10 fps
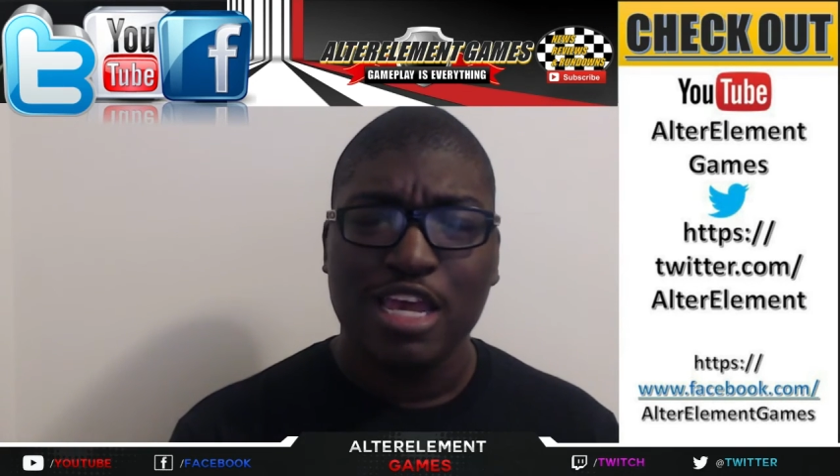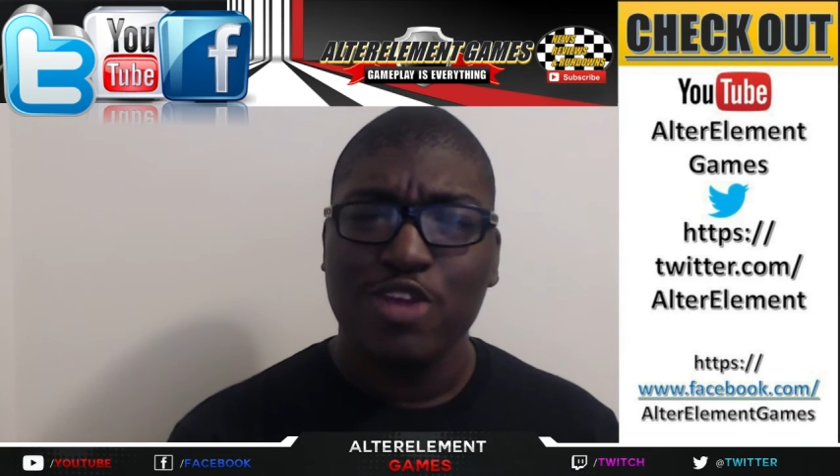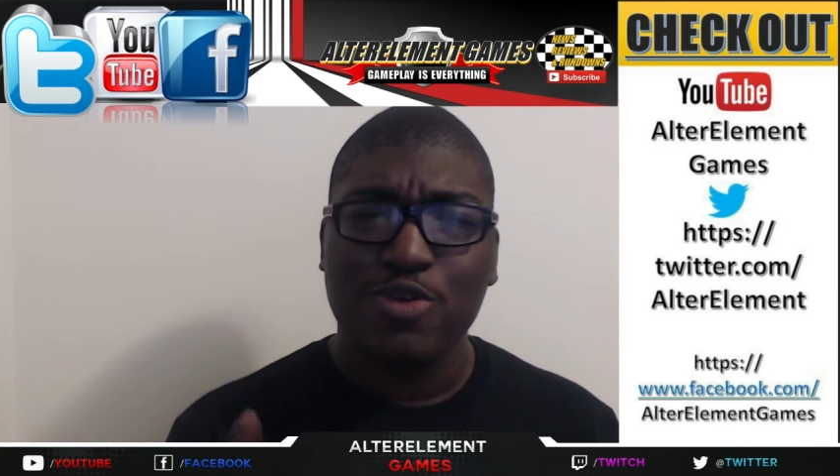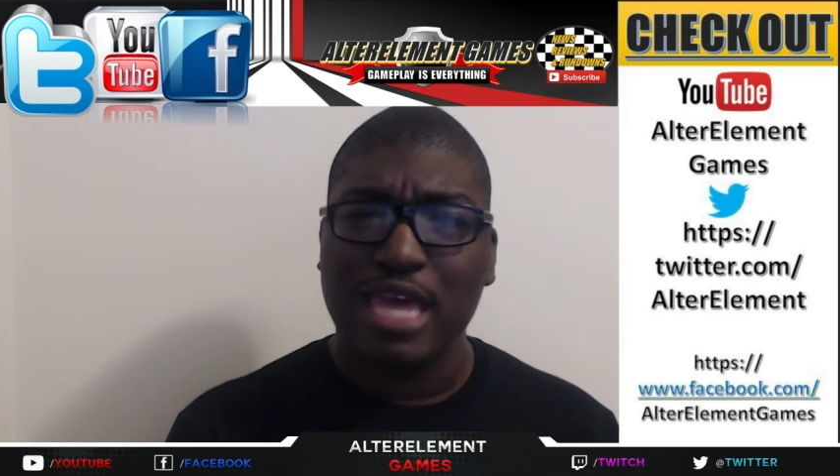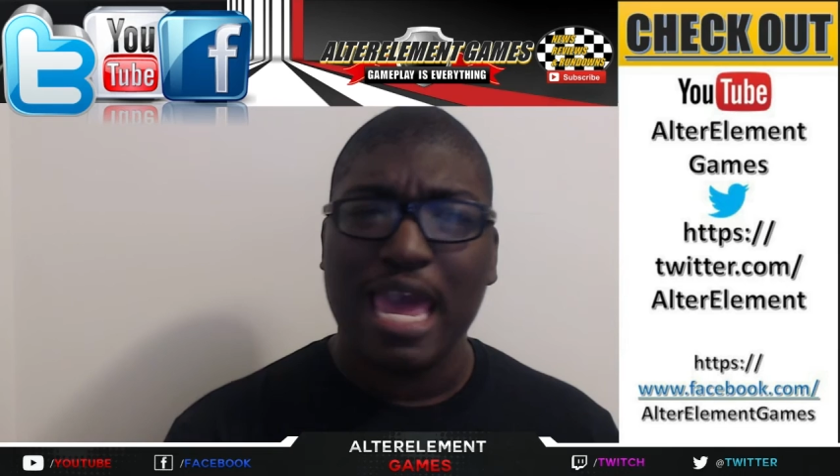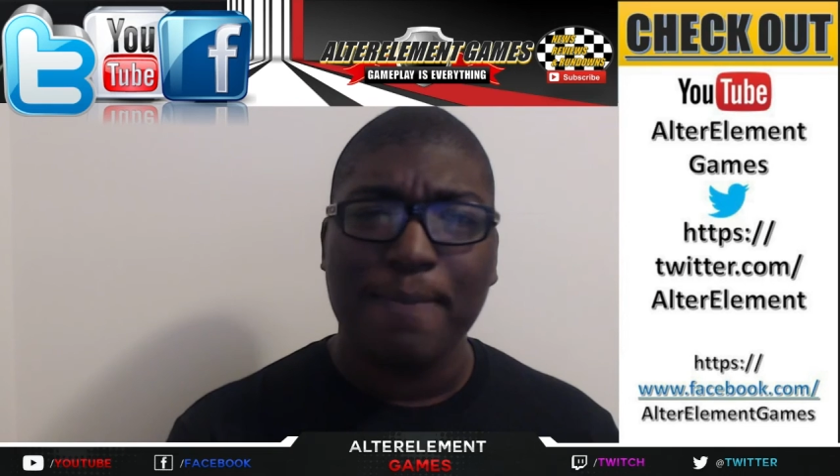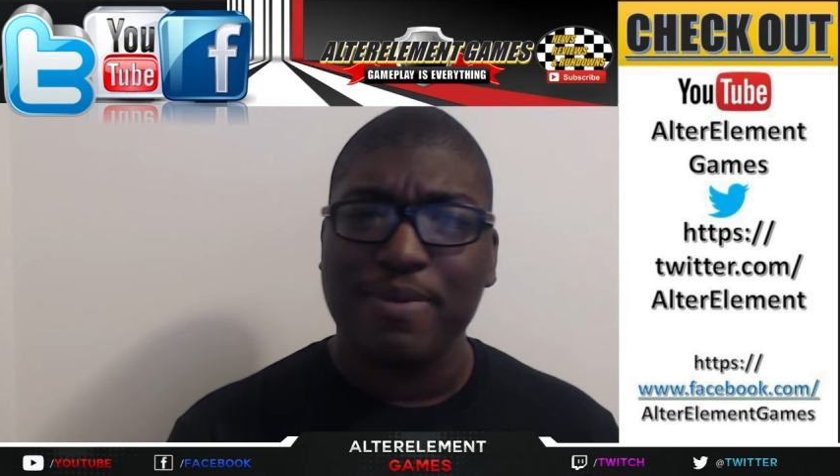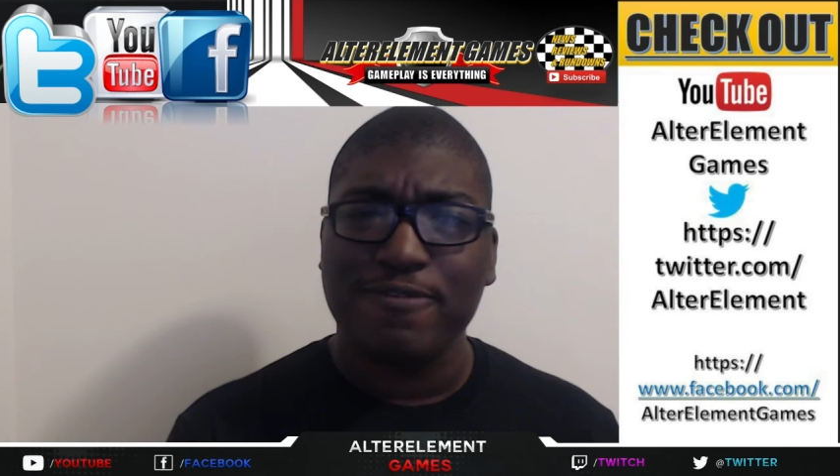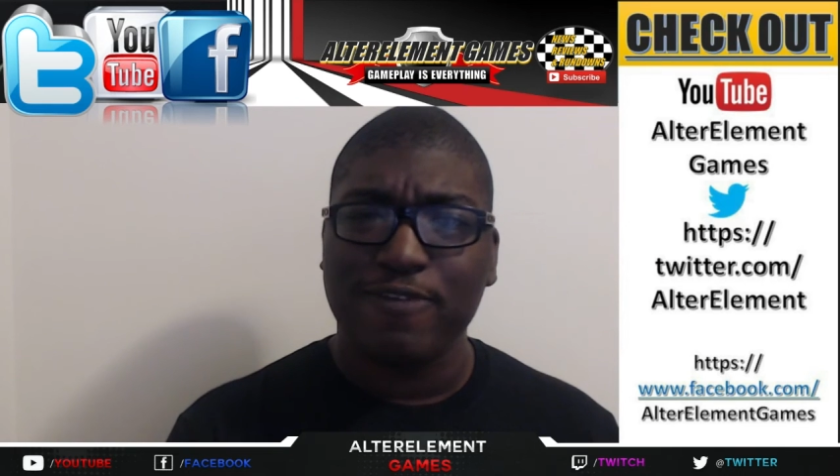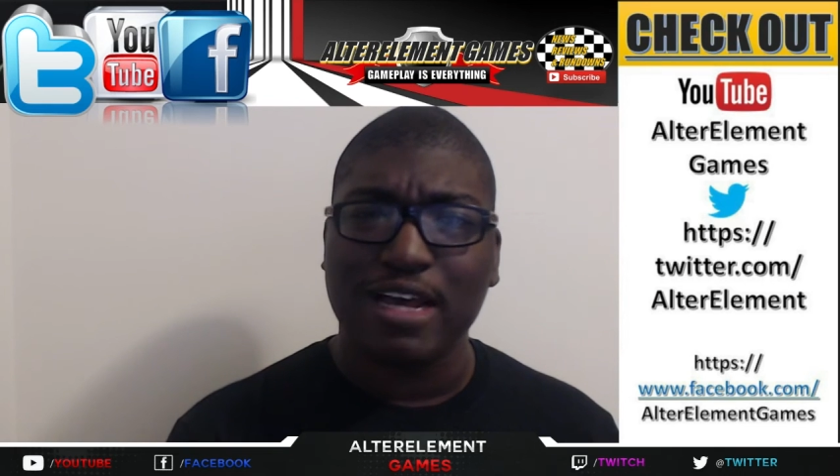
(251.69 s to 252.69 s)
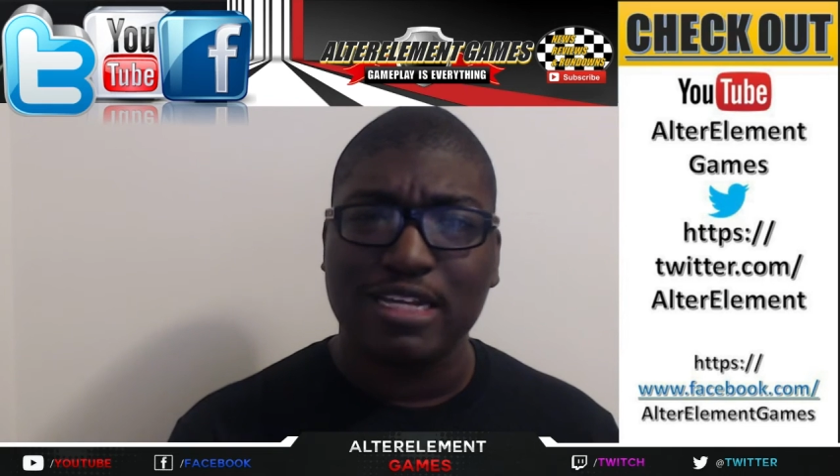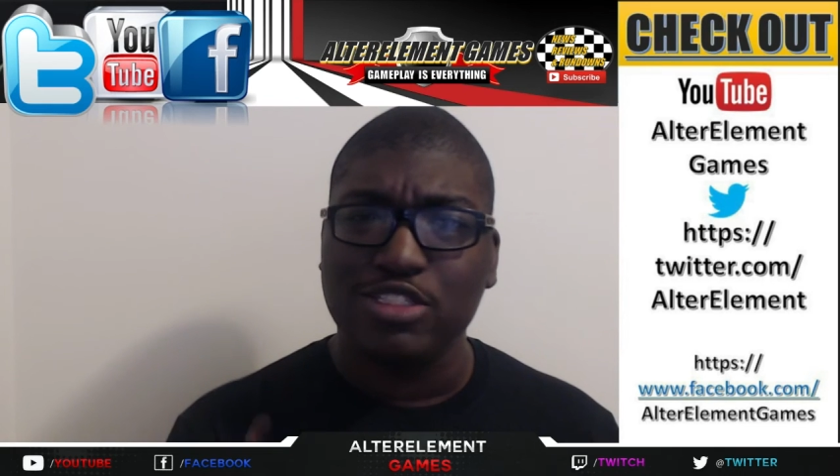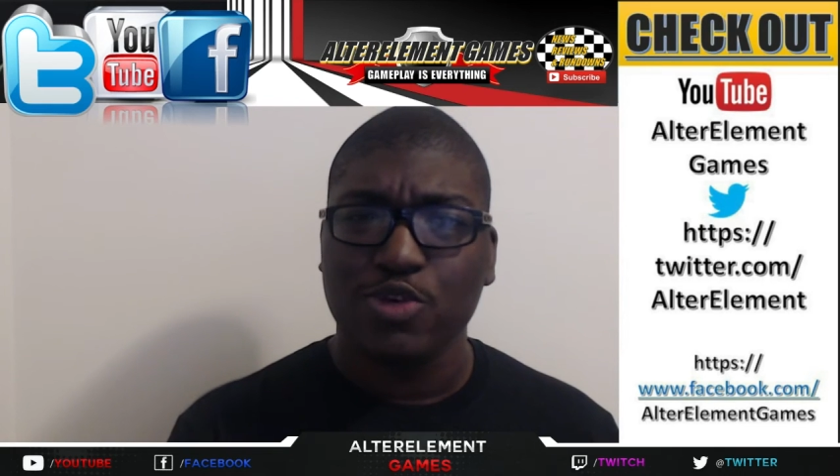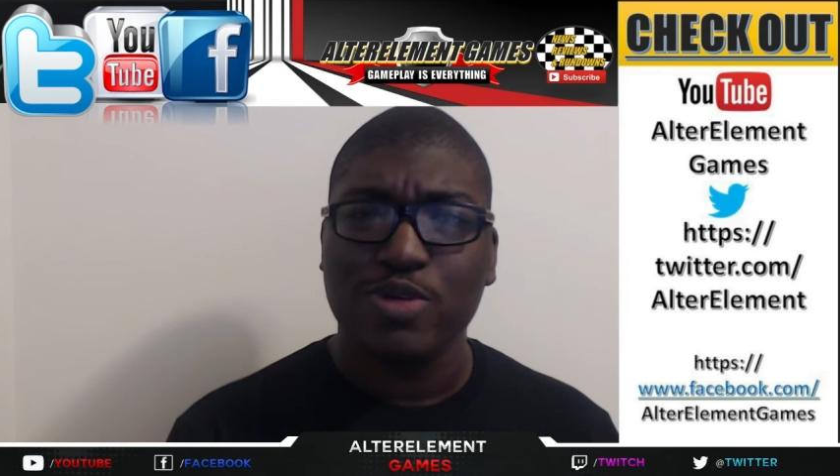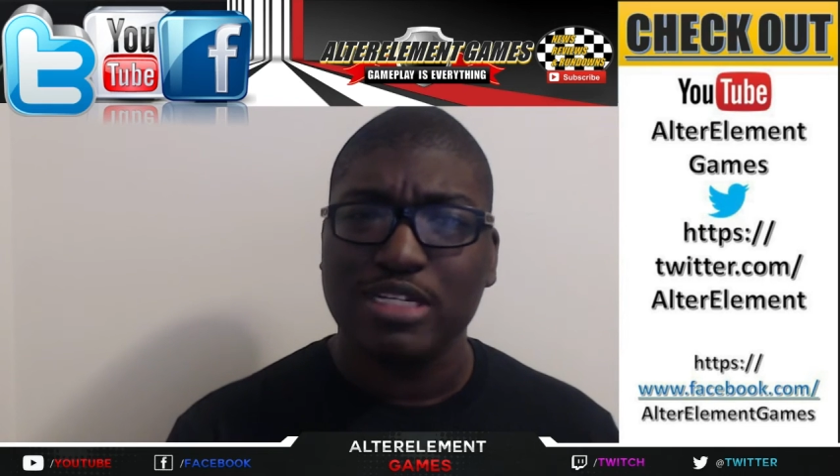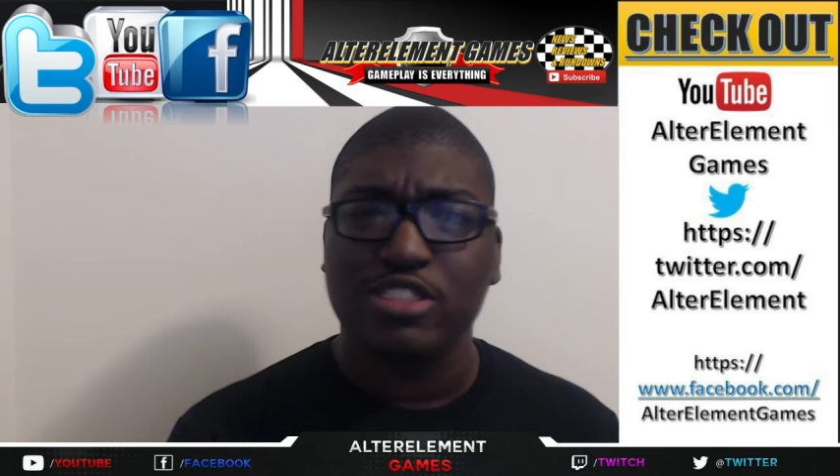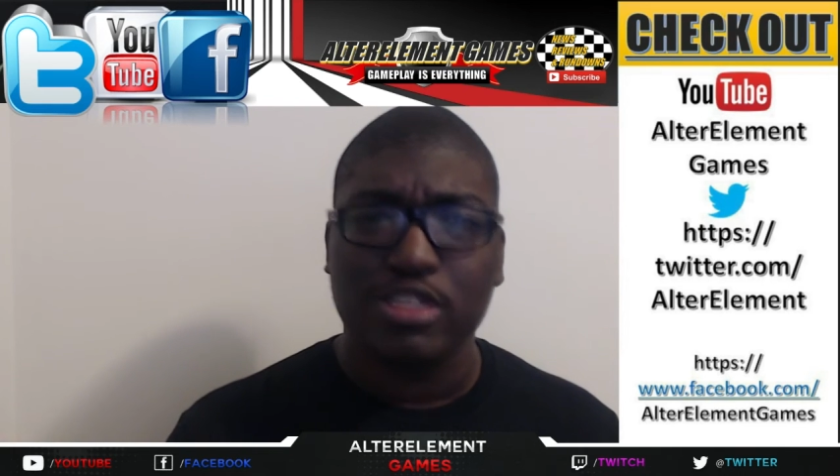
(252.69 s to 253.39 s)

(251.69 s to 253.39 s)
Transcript: You can't be fucking doing this